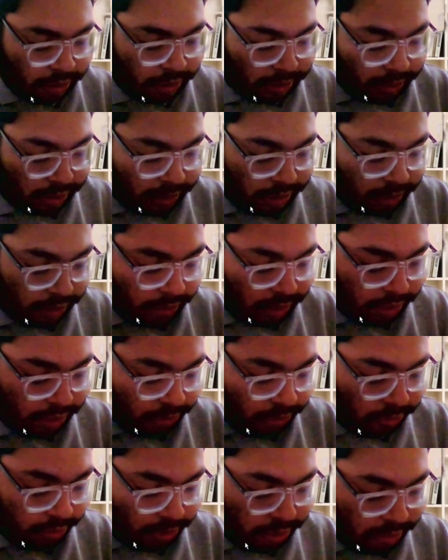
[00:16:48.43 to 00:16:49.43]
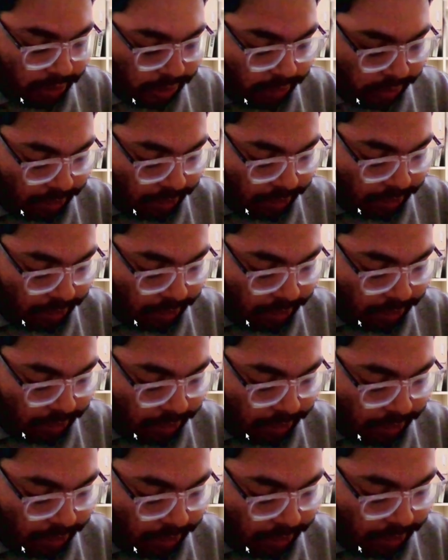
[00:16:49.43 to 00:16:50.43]
under root
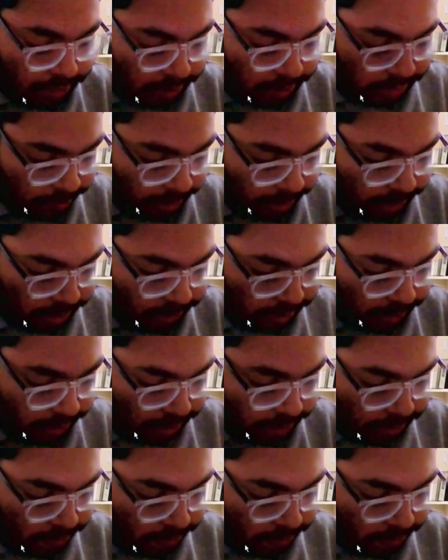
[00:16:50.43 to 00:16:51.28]
xi minus x